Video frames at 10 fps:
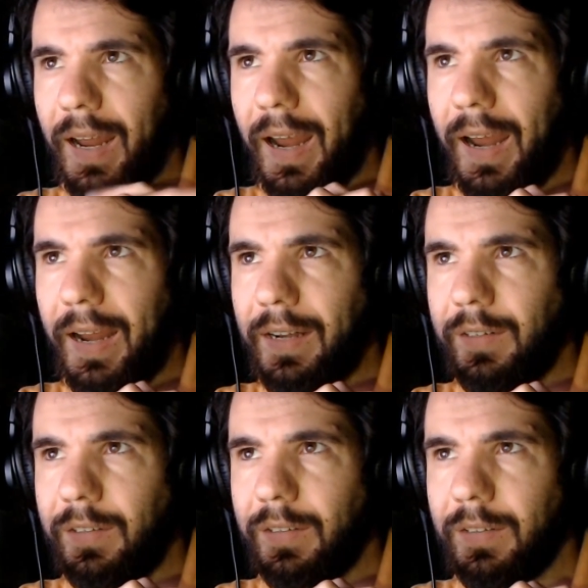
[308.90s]

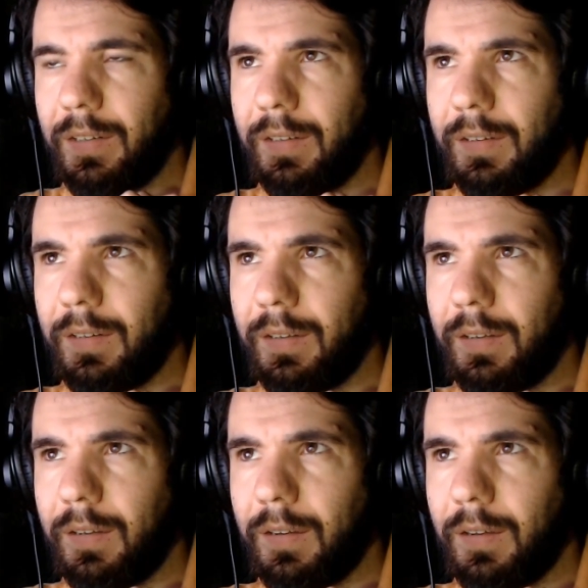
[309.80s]
And
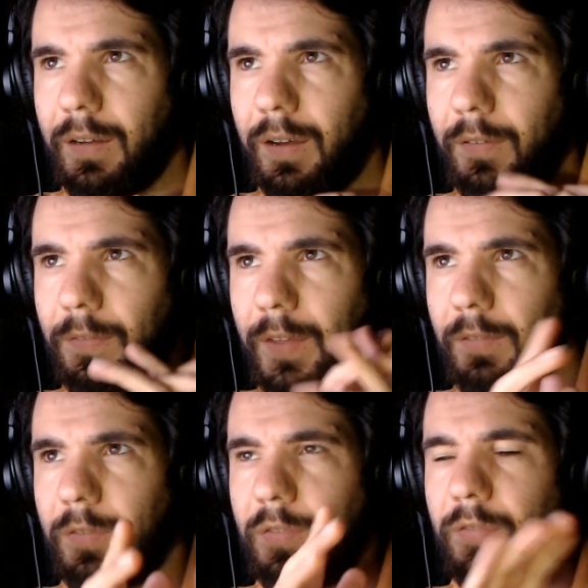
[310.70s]
I think
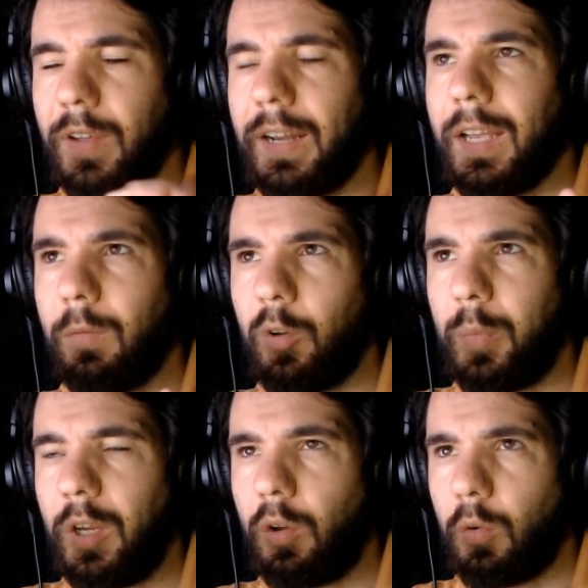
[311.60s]
fulfilling it would
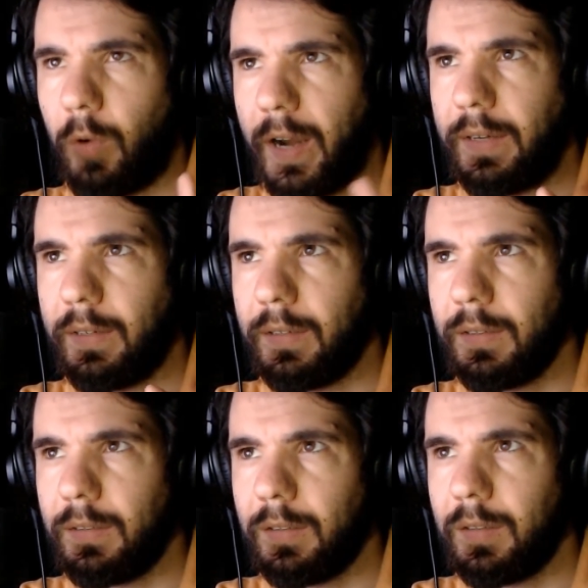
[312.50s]
be great,
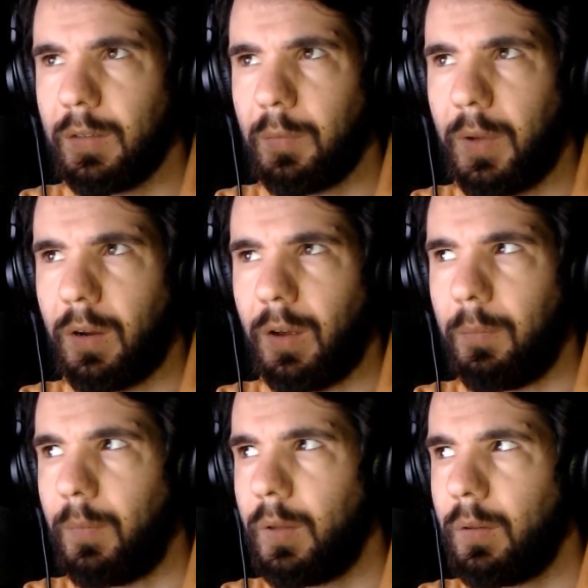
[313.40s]
but
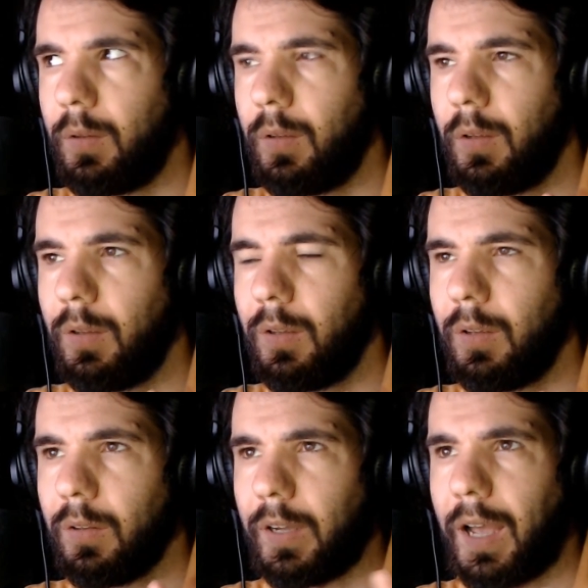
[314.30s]
I'm
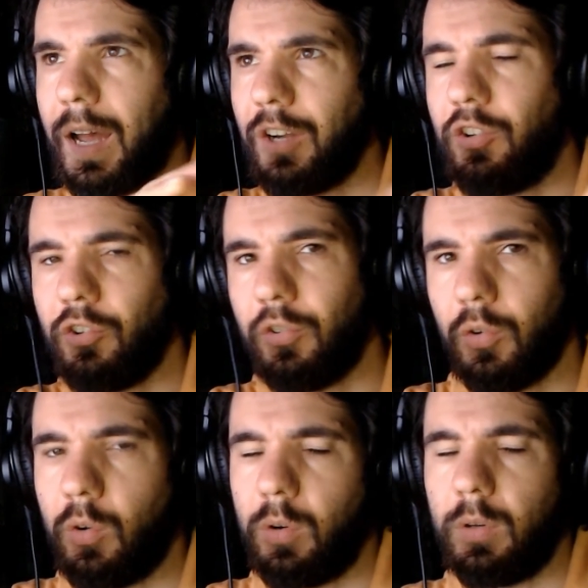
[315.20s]
like
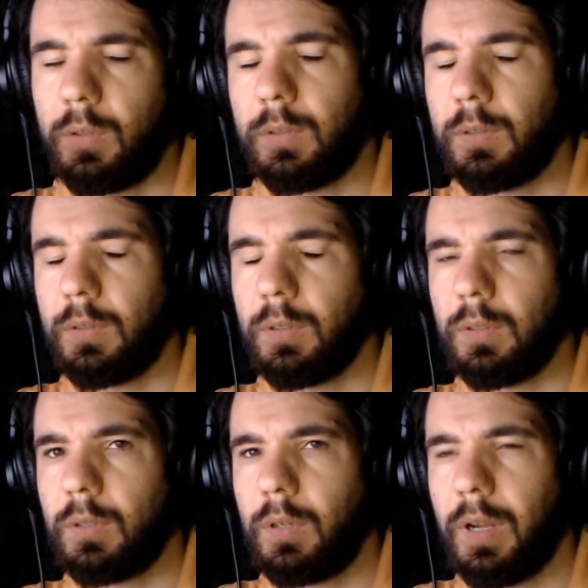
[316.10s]
unsure
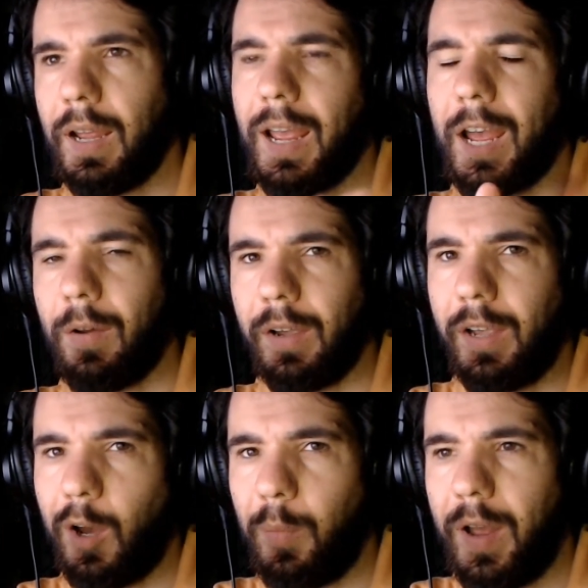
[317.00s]
how I could
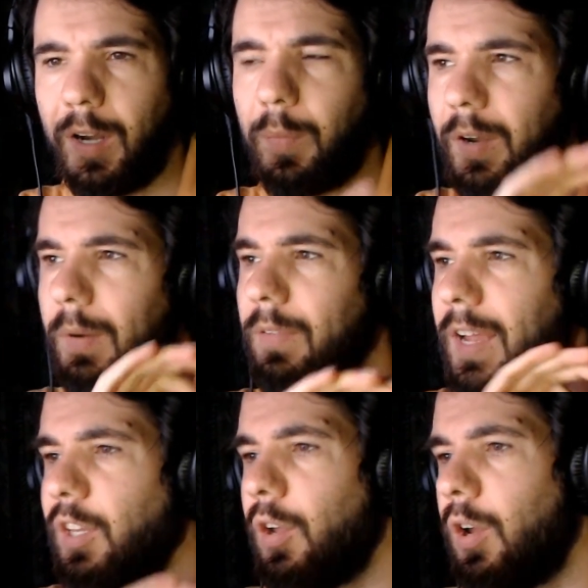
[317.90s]
go about it. But anyway,
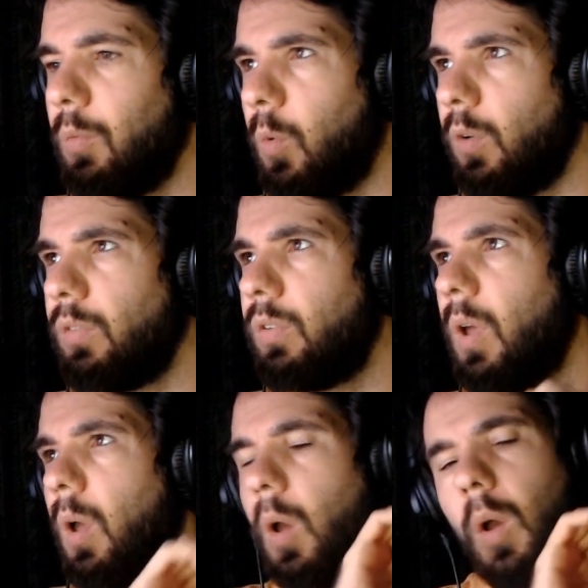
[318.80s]
that yearn was
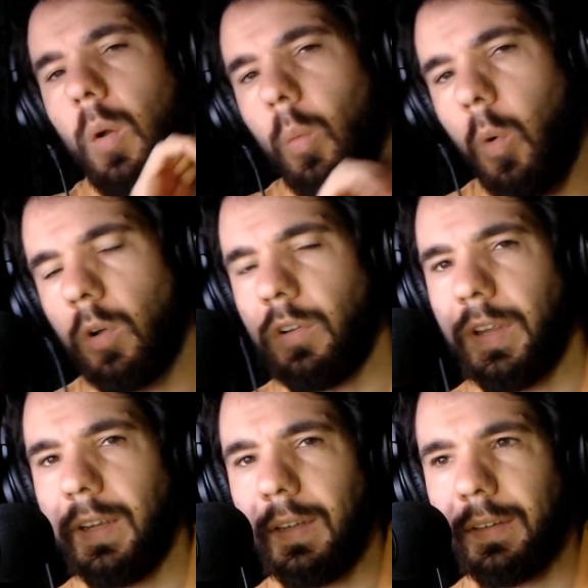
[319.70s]

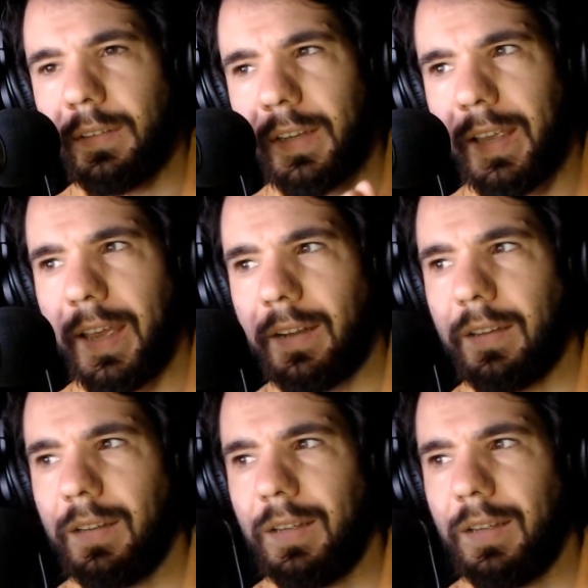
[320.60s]
wanting to get